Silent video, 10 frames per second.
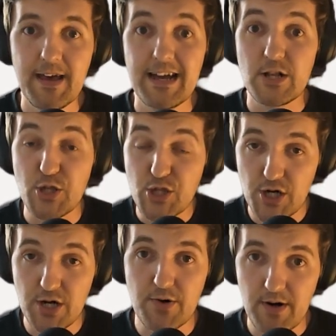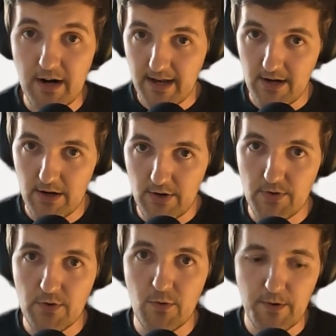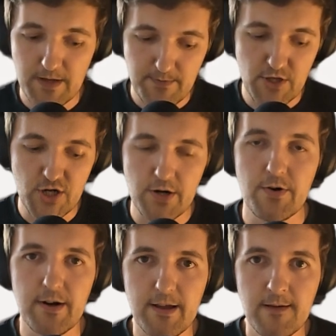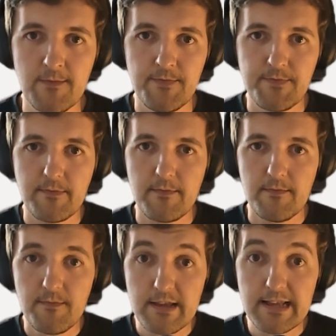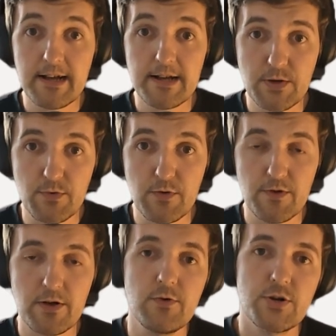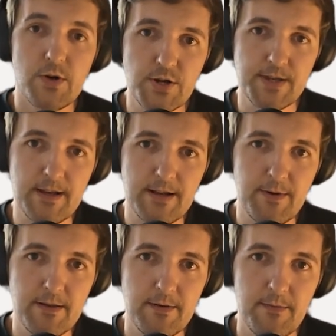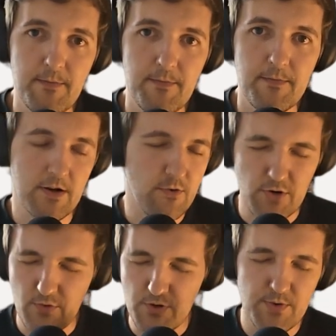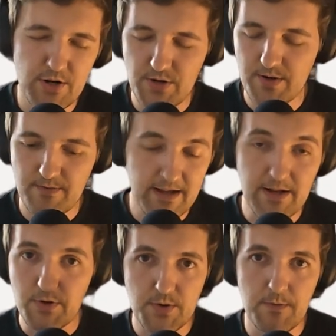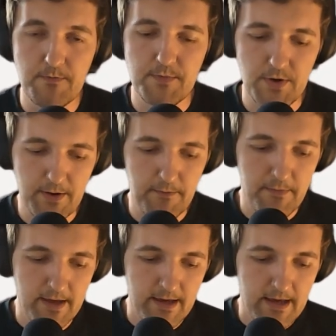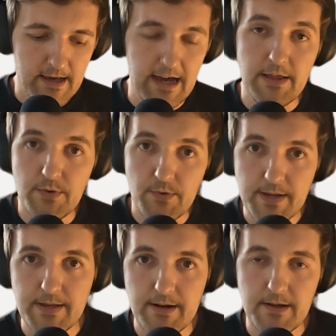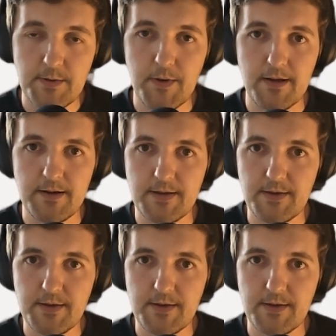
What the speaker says: generally, not always, but generally, that's good for the construction segment, construction industry, sorry. And the reason is because,